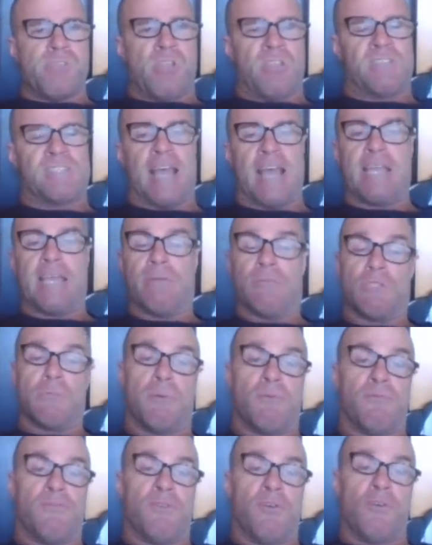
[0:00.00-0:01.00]
Not saying it was
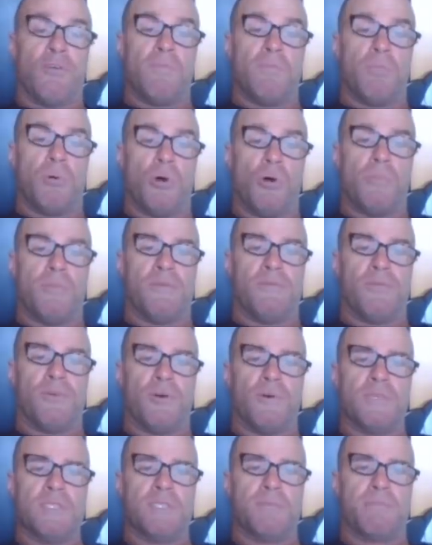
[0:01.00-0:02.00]
a poor
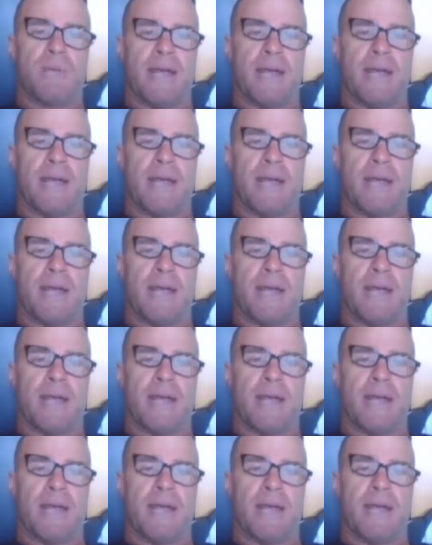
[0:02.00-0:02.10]
performance,